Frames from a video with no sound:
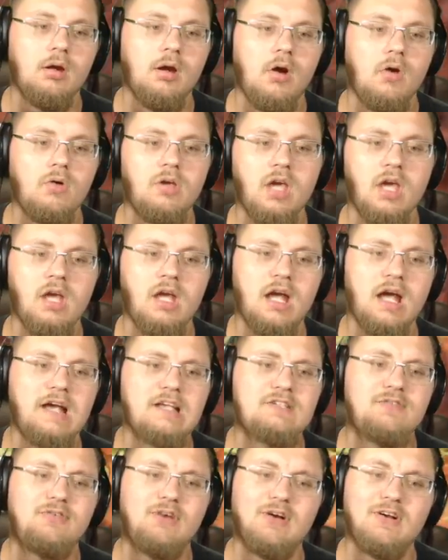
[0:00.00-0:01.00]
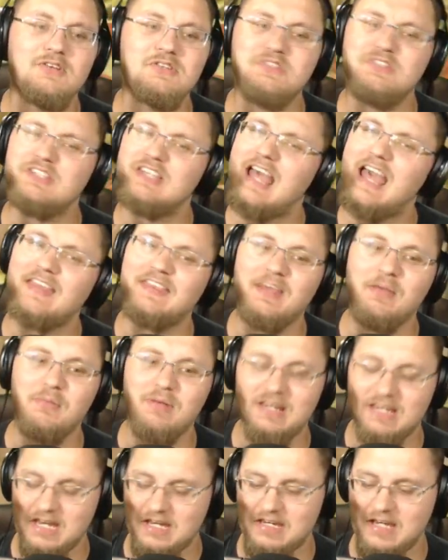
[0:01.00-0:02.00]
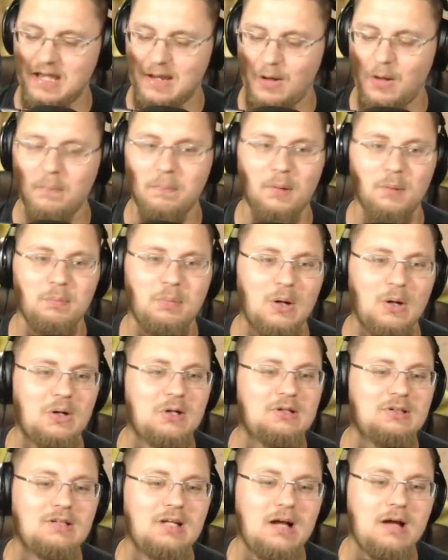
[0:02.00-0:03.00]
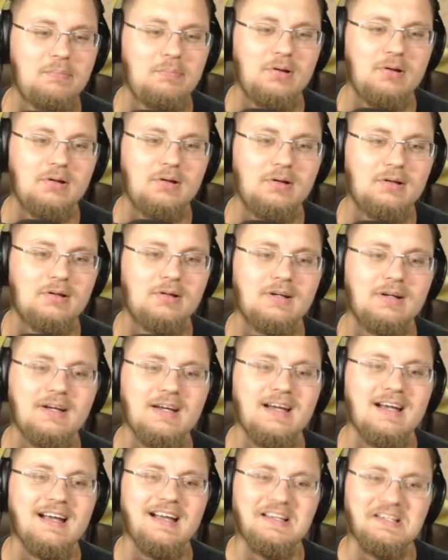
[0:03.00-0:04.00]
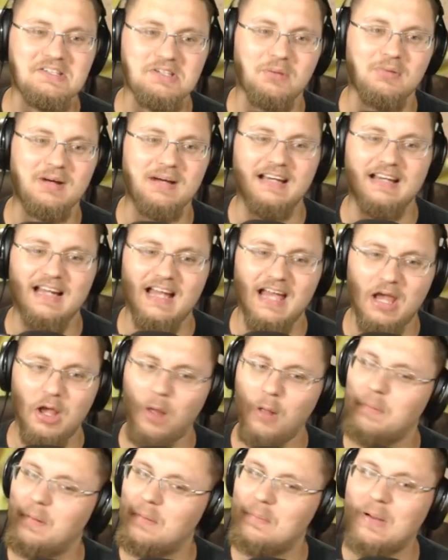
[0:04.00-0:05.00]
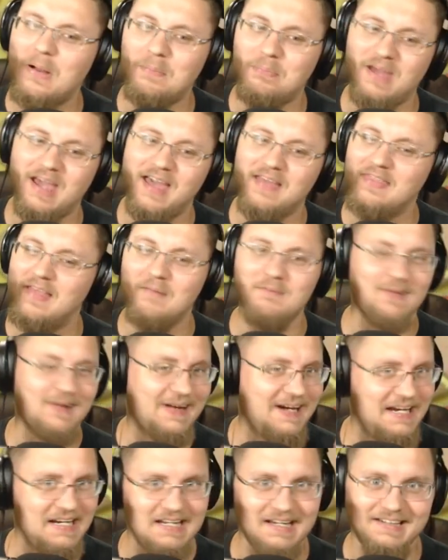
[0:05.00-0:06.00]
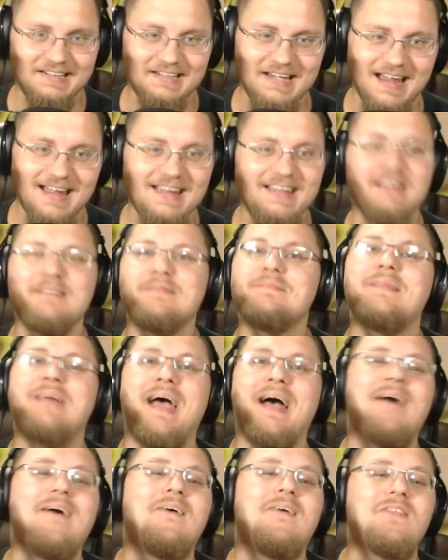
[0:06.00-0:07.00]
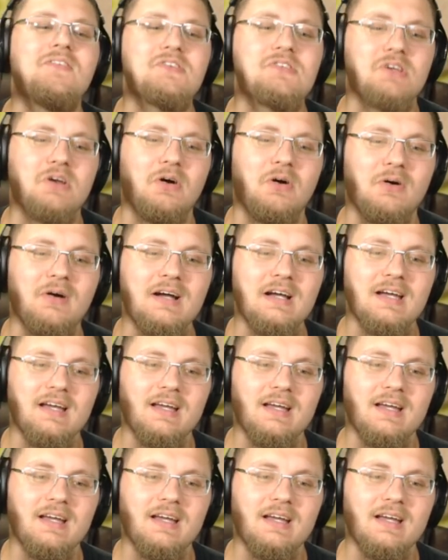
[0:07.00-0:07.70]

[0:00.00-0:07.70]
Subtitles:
Okay, guys, first, sadly, we need to help Burgle up. So we're going to help him up, and then we're going to take him down. So